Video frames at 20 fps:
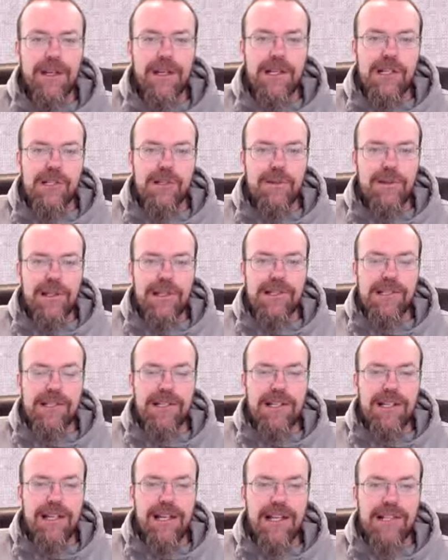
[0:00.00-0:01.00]
So this
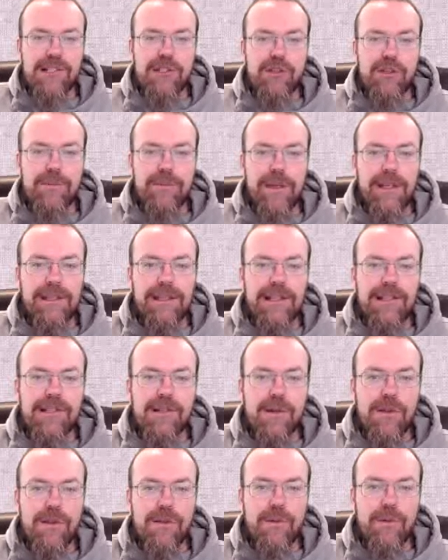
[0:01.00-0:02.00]
city has tremendous
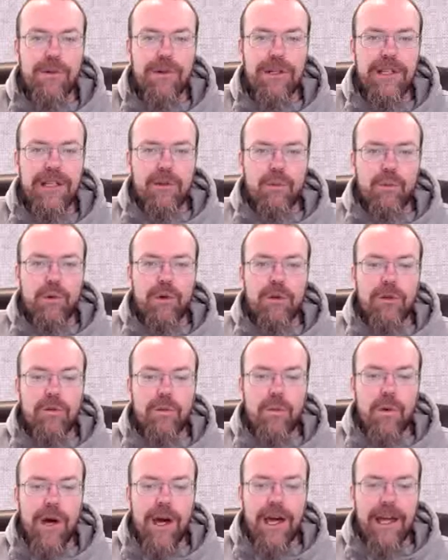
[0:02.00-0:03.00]
authority
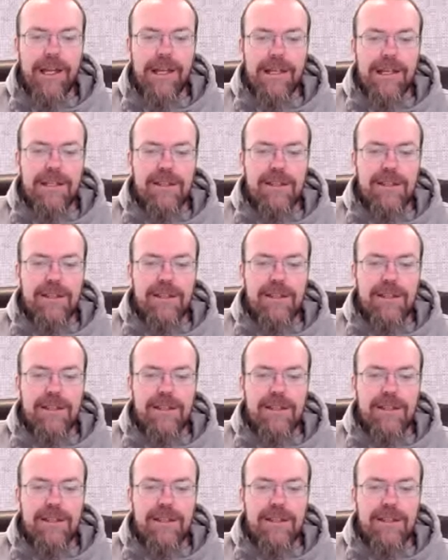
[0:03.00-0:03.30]
worldwide.